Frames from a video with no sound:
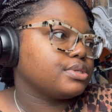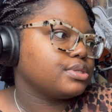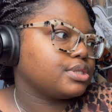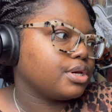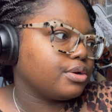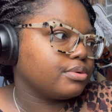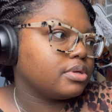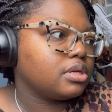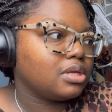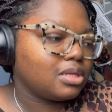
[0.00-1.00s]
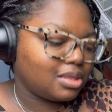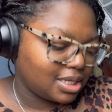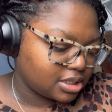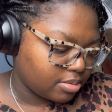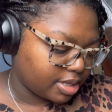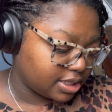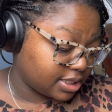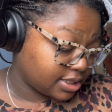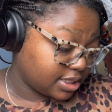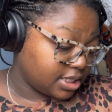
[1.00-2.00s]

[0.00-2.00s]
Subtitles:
So that's on my list.